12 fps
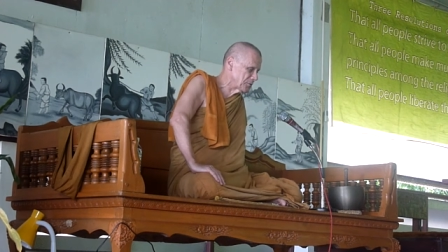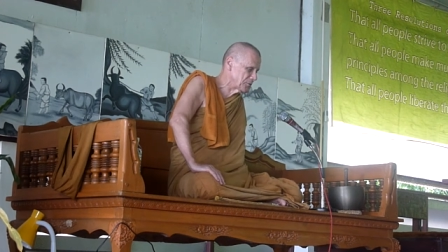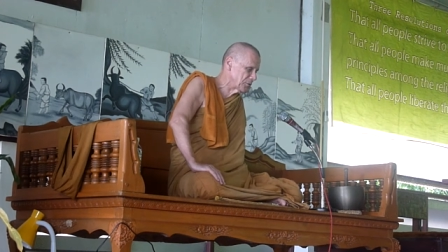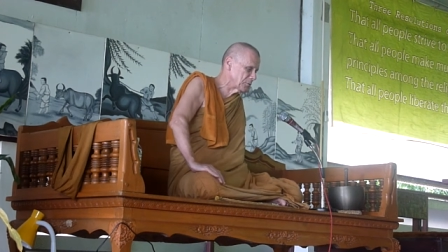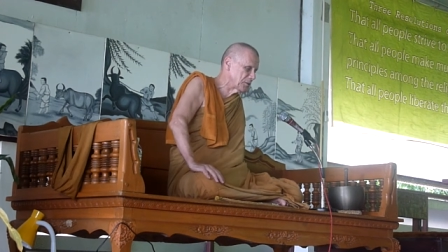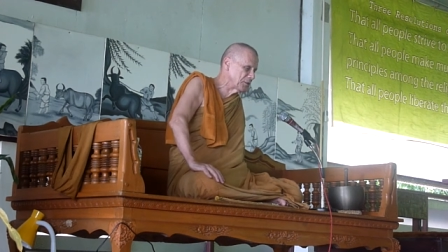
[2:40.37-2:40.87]

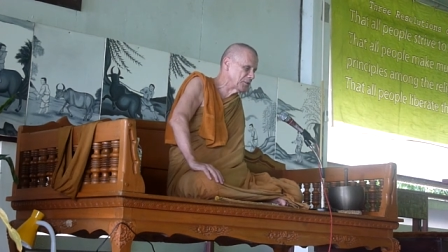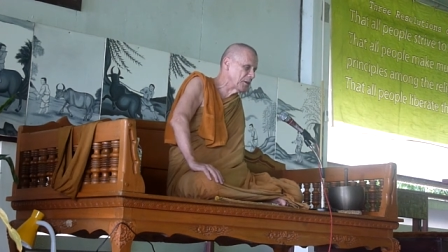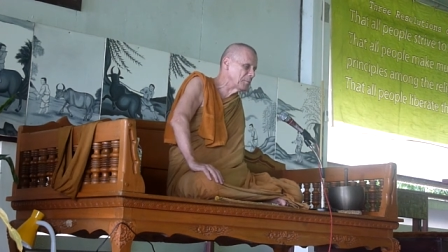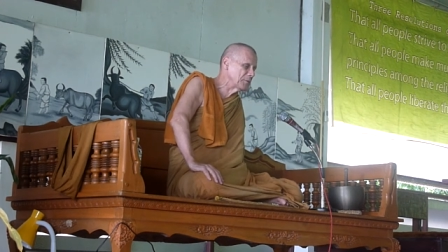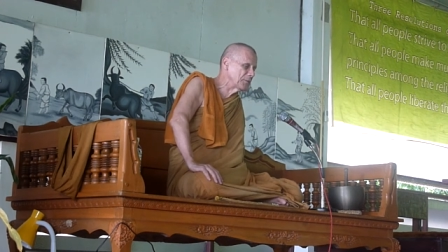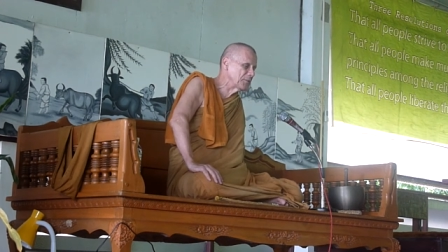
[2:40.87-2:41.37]
totally
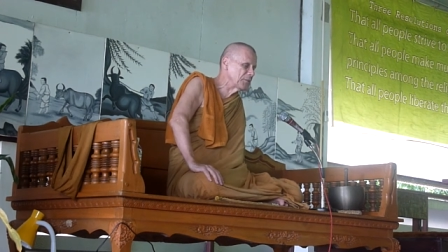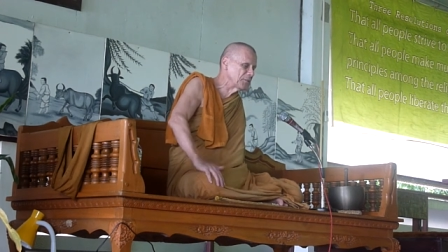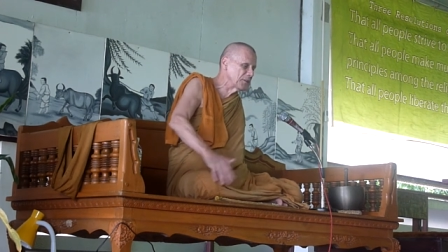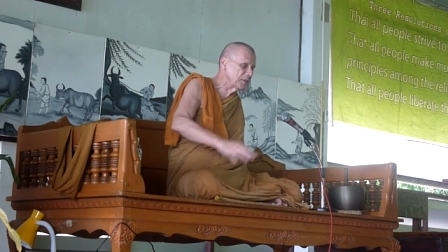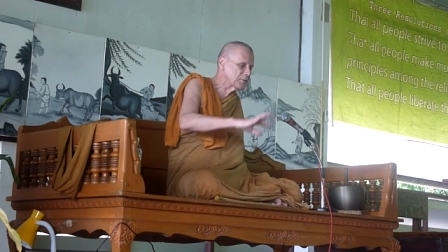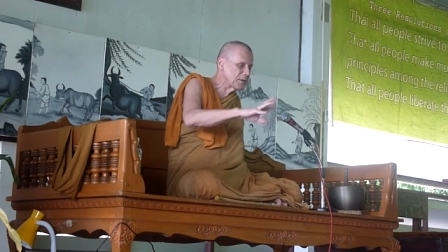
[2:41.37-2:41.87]
dominant and
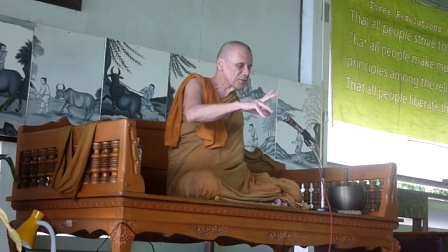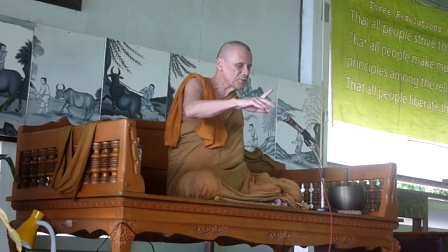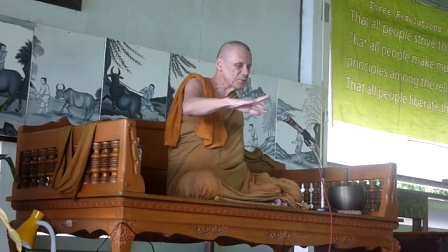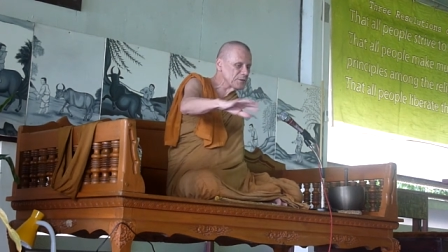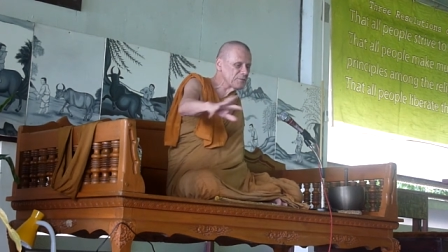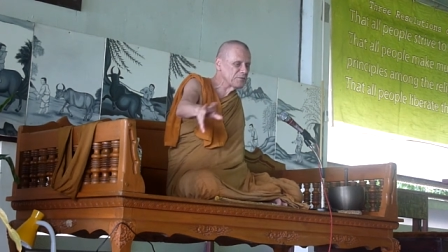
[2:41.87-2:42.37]
then
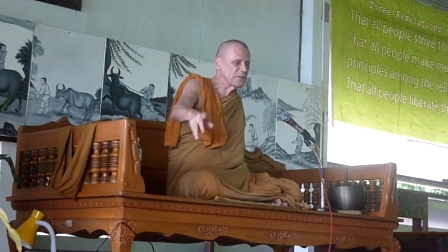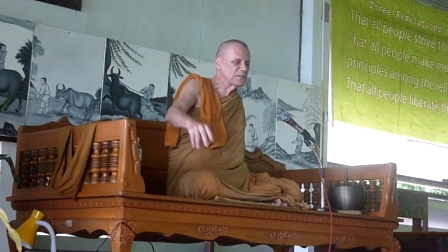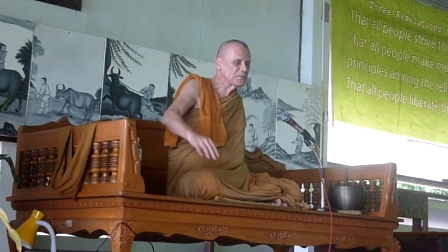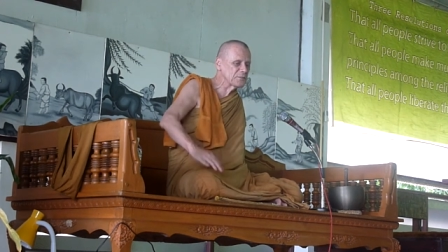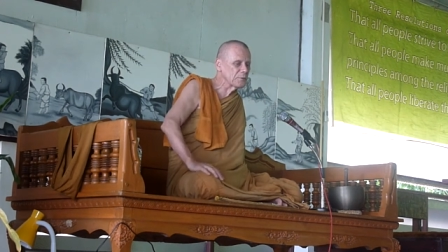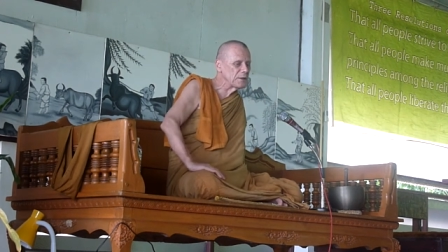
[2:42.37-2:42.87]
gradually
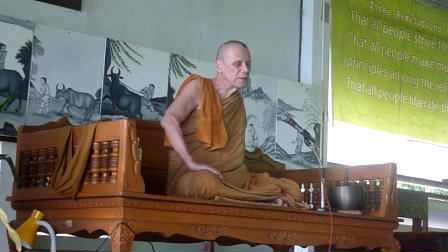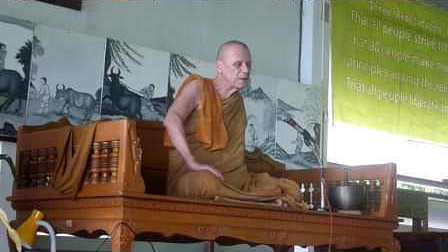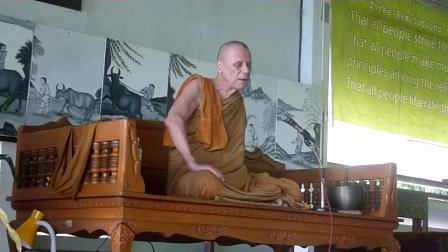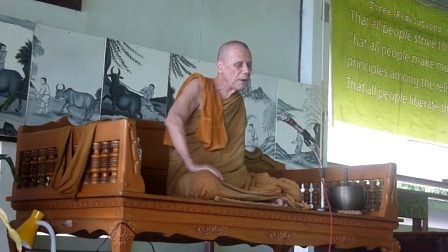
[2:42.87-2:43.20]
fades away.